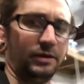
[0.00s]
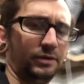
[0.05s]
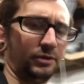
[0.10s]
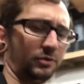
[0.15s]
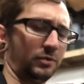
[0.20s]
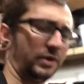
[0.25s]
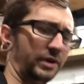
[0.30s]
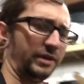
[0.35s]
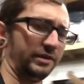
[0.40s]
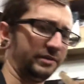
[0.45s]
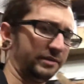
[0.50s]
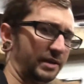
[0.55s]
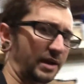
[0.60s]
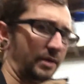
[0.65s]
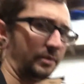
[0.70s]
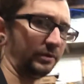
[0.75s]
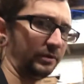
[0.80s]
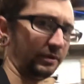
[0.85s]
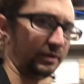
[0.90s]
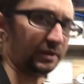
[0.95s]
Either way, it's
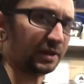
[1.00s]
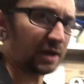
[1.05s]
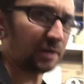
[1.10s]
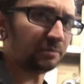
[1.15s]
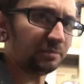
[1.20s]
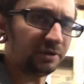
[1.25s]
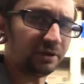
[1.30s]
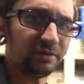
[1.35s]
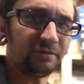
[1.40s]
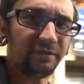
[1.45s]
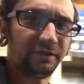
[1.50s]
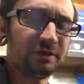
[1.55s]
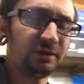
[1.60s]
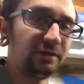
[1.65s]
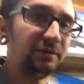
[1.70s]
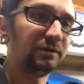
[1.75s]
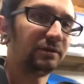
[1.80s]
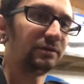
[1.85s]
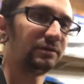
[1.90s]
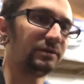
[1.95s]
not really that big of a
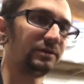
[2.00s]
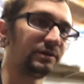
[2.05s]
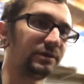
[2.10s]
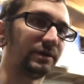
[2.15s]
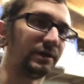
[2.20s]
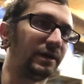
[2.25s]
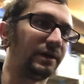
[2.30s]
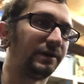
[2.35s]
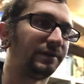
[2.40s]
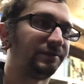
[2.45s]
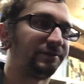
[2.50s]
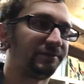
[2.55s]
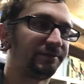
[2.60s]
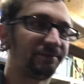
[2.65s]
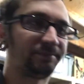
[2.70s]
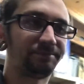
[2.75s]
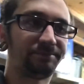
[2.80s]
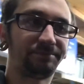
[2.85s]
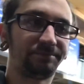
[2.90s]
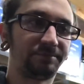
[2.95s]
deal. It's
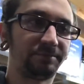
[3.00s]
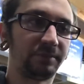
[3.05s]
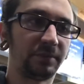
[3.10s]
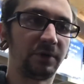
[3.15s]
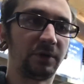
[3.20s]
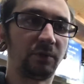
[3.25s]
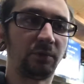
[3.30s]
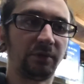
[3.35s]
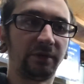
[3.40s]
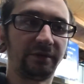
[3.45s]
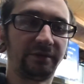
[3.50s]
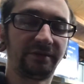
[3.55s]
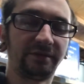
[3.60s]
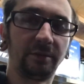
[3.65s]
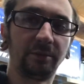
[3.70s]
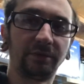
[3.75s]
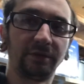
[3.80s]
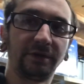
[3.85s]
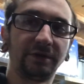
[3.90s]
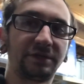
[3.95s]
really
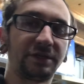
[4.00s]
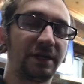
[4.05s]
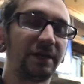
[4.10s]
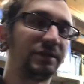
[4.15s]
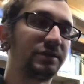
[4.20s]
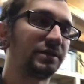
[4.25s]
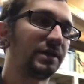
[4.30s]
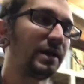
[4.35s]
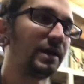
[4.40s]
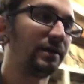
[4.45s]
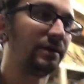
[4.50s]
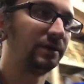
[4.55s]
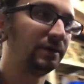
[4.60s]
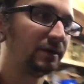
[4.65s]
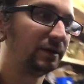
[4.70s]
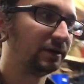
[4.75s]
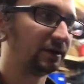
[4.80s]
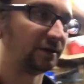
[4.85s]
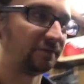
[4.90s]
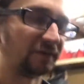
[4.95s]
simple to change that.
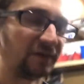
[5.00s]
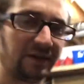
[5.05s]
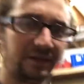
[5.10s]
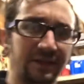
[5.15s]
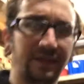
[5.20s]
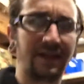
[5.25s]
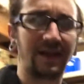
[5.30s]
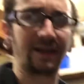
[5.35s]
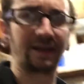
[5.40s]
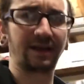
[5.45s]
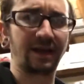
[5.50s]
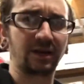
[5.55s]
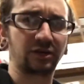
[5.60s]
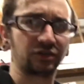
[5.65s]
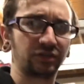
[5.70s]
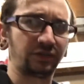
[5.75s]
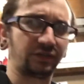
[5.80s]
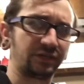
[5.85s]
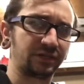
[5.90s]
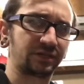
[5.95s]
If anything, I could
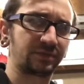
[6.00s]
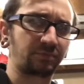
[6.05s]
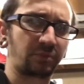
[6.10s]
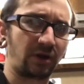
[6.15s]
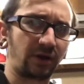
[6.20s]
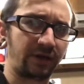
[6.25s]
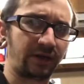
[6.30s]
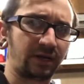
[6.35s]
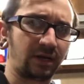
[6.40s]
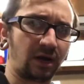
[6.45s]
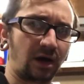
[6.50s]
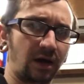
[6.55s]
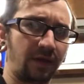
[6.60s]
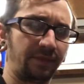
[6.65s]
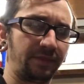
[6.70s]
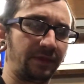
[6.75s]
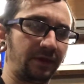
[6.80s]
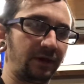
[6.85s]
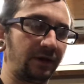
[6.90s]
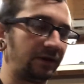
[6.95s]
actually just probably
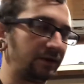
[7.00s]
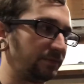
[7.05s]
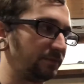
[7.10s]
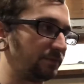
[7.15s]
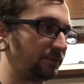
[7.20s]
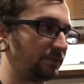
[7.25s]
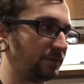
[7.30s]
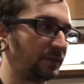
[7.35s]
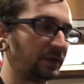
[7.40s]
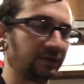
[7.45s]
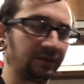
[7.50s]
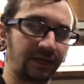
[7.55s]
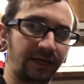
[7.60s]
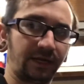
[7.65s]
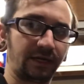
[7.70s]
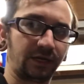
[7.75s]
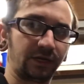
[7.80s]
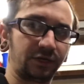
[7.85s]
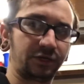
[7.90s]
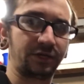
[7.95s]
cut the
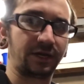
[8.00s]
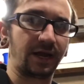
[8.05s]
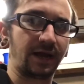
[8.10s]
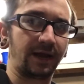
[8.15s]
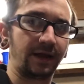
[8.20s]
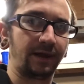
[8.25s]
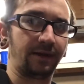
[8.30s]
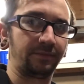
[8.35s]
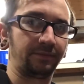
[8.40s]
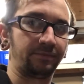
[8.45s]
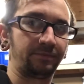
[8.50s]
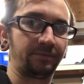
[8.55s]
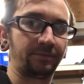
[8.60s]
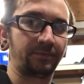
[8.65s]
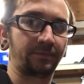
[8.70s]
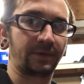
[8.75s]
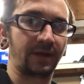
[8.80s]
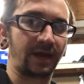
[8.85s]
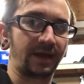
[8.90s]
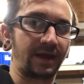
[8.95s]
linkage and
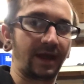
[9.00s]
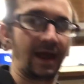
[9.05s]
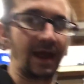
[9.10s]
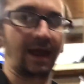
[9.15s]
kind of